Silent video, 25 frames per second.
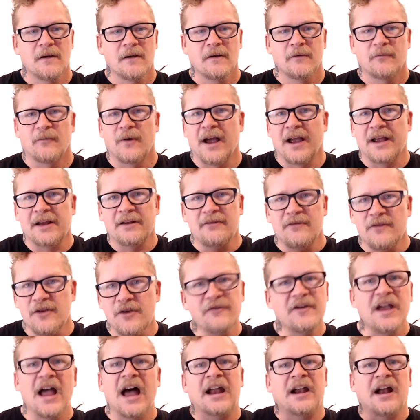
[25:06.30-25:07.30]
right?
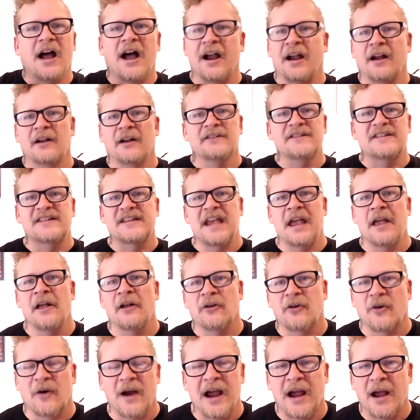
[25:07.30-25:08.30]
You got iron
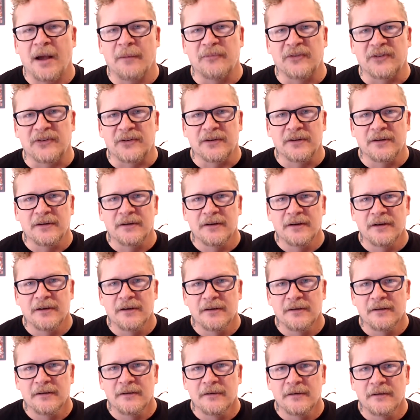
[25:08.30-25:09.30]
scale crabs.
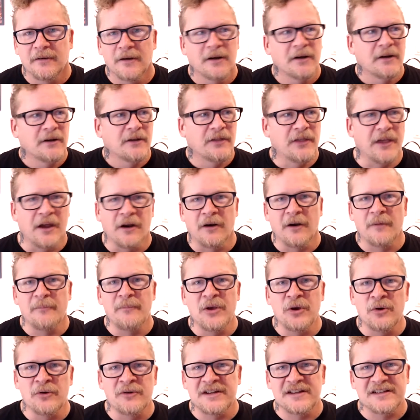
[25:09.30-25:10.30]
They're
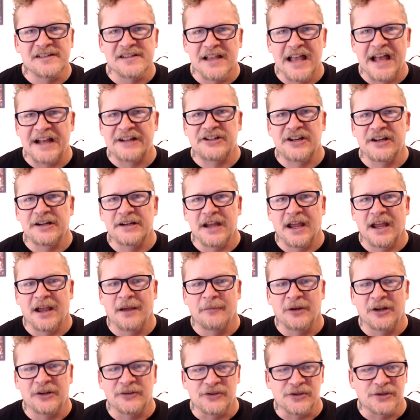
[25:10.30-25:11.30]
immune to slashing
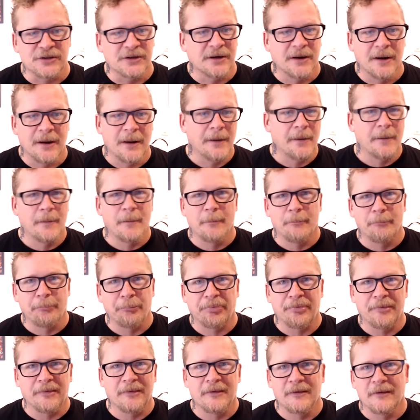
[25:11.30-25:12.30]
damage.
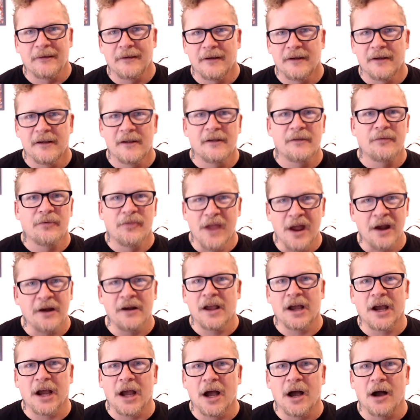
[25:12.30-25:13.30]

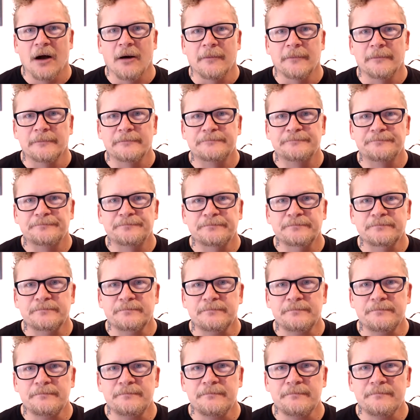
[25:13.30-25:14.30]
There you go.
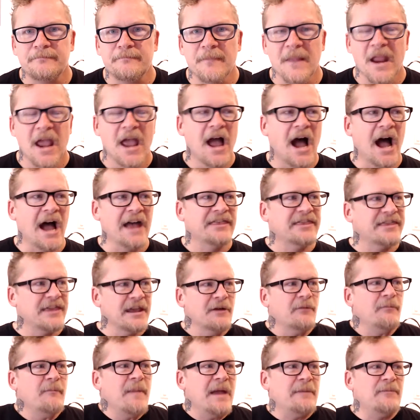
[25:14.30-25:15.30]
I
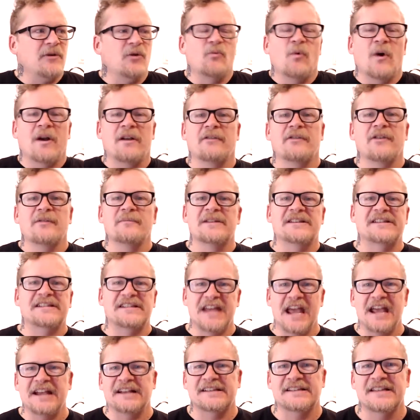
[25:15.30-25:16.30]
think maybe one of the
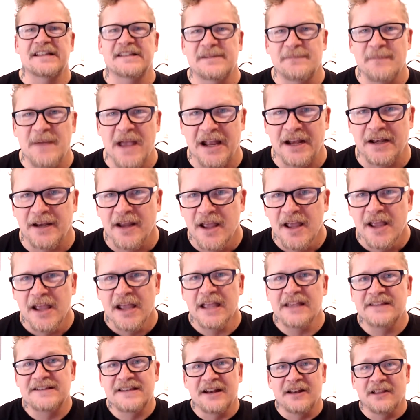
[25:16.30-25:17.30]
mistakes that's made
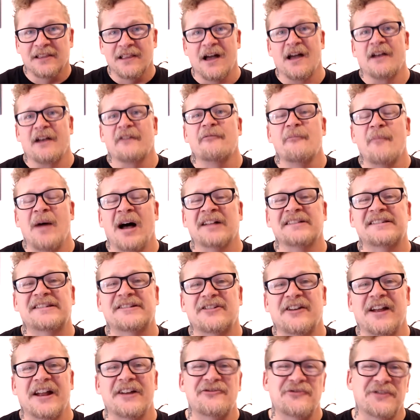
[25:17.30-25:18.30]
is in a lot of
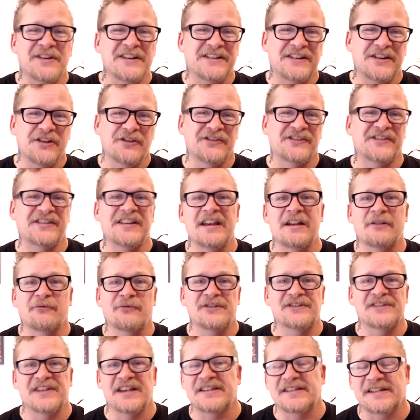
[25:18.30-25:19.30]
monster entries, you're seeing
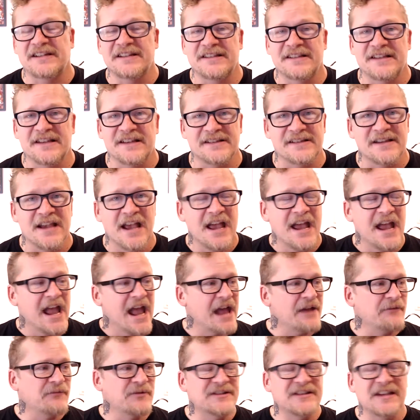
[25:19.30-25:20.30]
resistances.
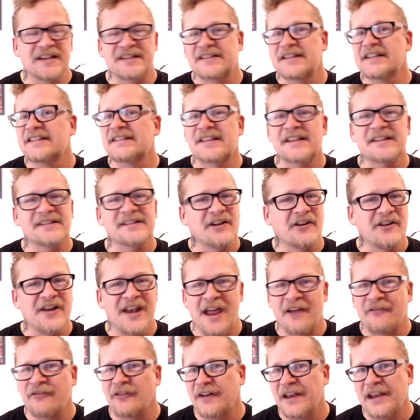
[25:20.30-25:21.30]
And resistances are
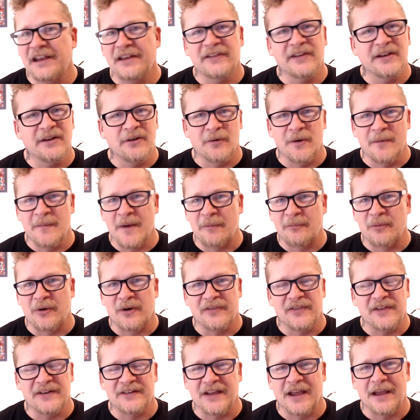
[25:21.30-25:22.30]
never easy to remember
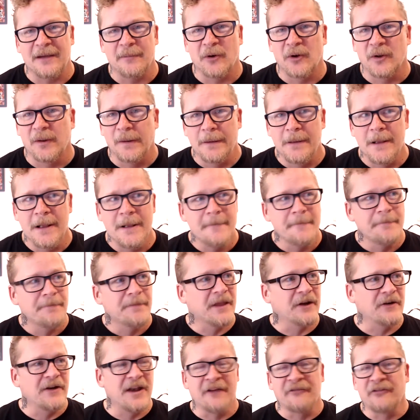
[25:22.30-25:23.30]
at the table.
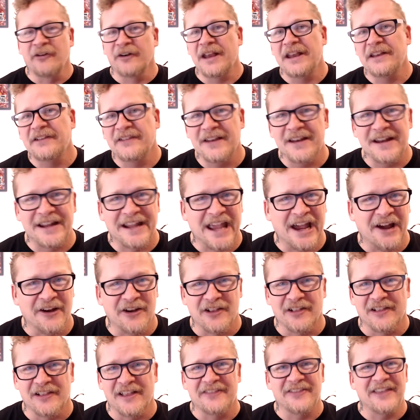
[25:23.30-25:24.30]
They're never easy to
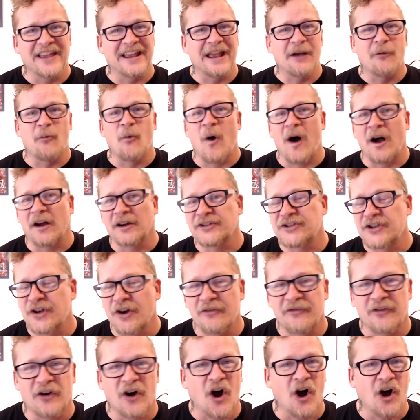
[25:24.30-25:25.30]
calculate. They get washed
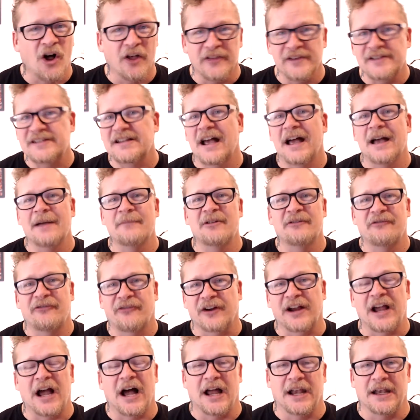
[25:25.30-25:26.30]
over all the time and
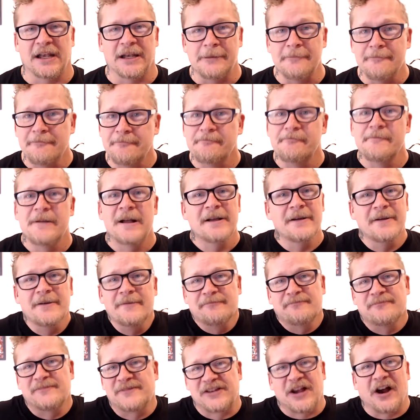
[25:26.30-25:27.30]
forgotten.
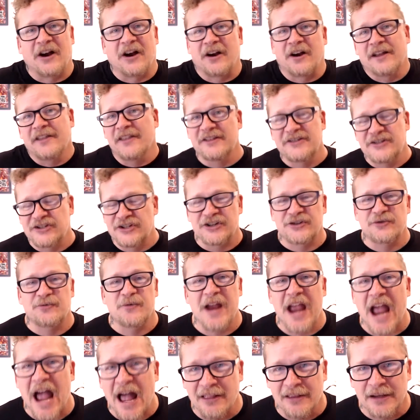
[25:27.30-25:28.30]
Sorry, that's just
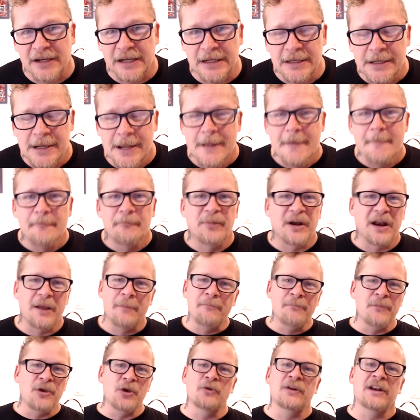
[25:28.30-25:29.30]
reality. But
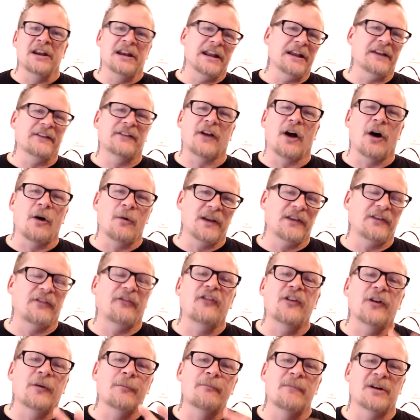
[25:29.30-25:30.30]
immunities always
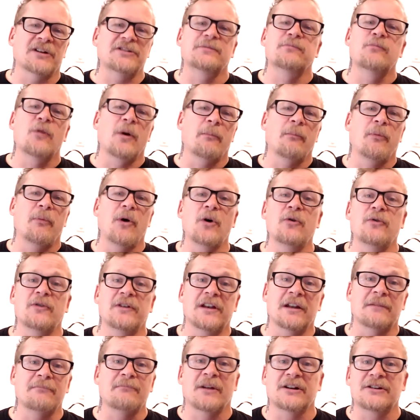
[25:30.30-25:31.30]
feel much more
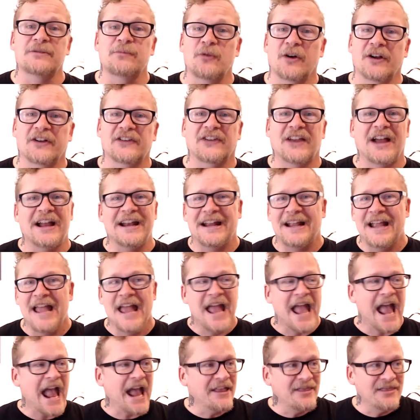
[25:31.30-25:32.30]
potent and much more exciting.
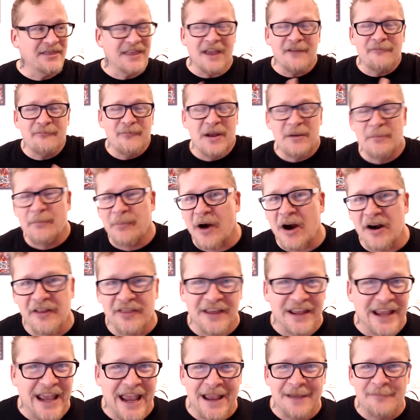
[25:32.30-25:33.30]
And they've been part of
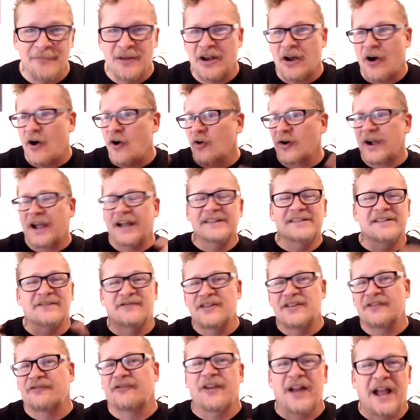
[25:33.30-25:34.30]
the game in all kinds
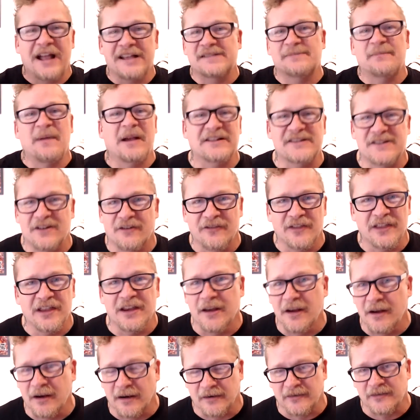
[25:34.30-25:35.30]
of different aspects over the
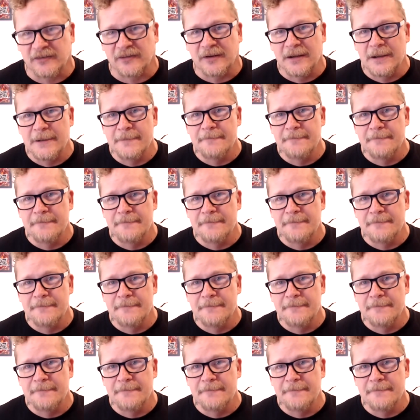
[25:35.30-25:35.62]
years.